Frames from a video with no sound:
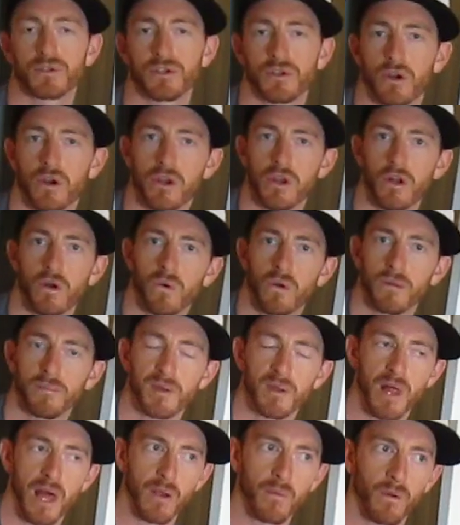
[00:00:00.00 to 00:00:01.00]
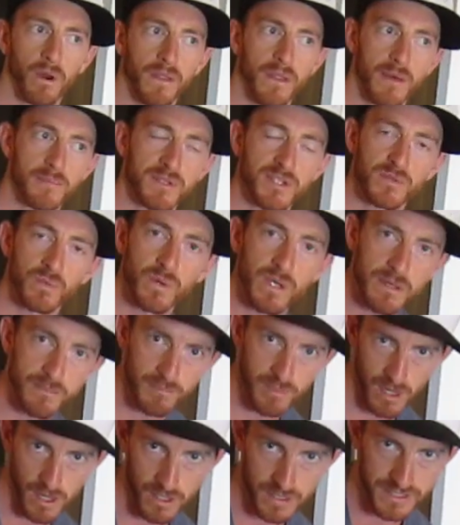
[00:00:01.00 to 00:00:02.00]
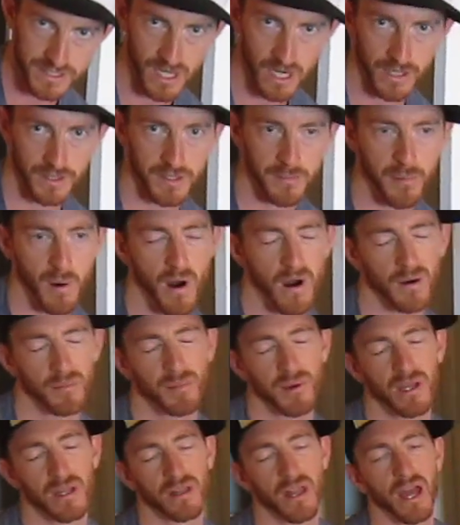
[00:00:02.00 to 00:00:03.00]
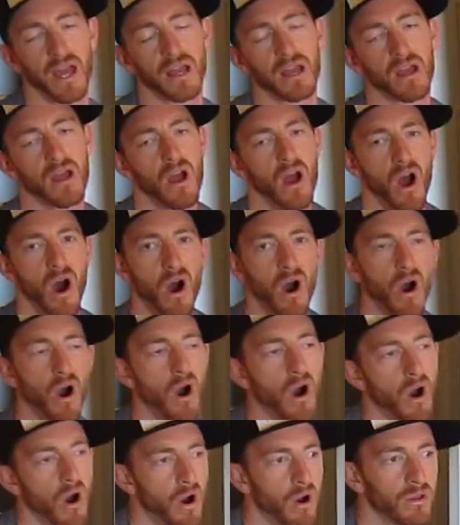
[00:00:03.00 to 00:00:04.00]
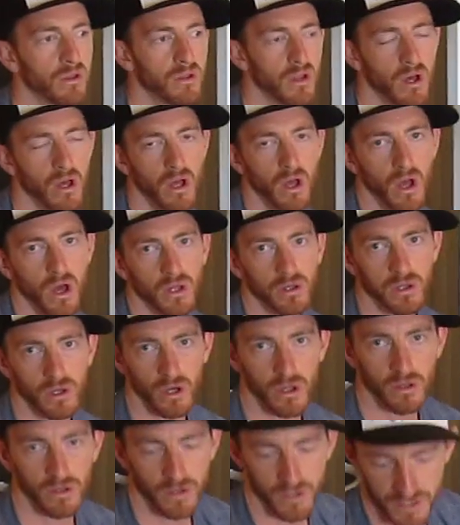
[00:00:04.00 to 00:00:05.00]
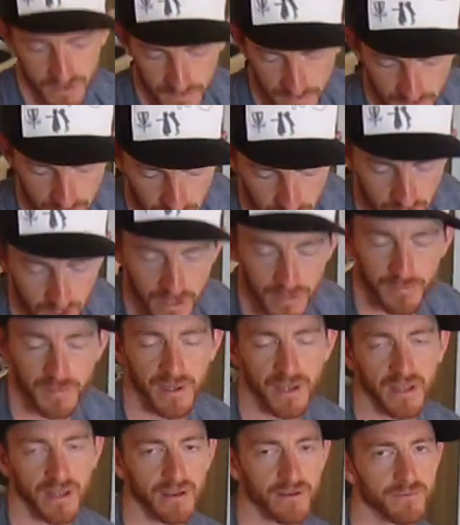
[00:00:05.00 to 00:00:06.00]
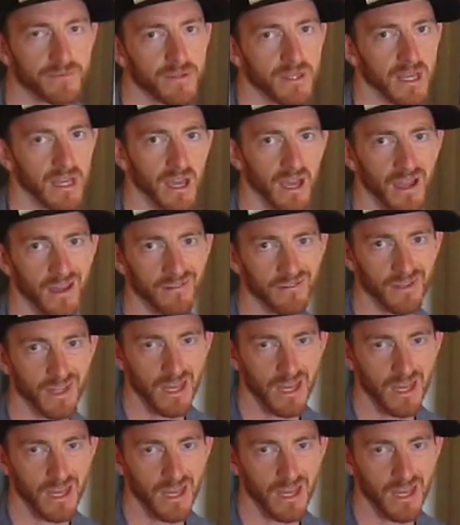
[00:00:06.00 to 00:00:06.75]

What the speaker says: shirt. You don't want to be like one of them sweet bros down at the park being like, oh, look at me, okay.